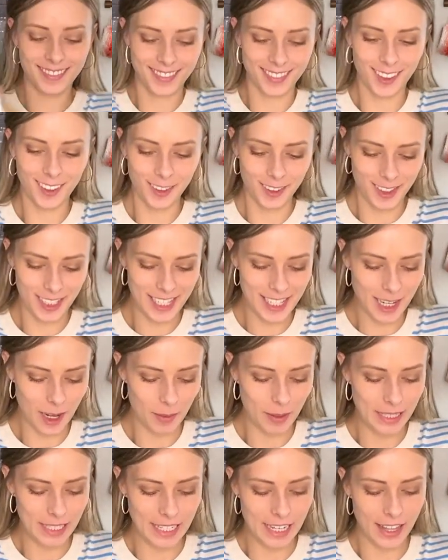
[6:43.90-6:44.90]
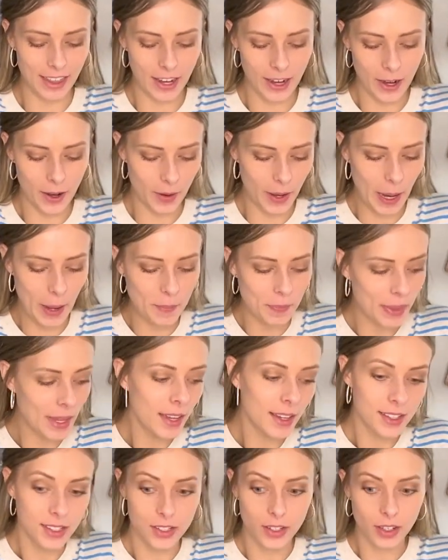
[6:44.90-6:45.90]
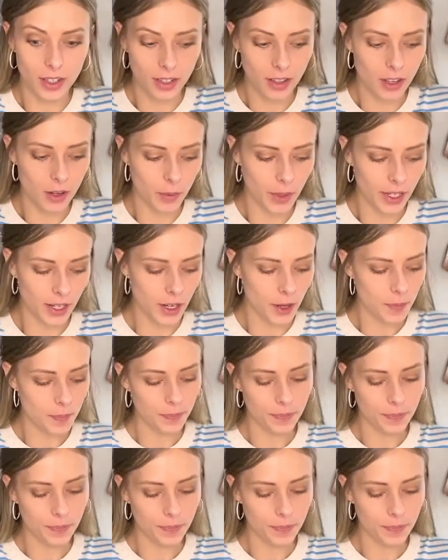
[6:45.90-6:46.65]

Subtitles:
Oh, it's coming together. Okay, still got a long way to go.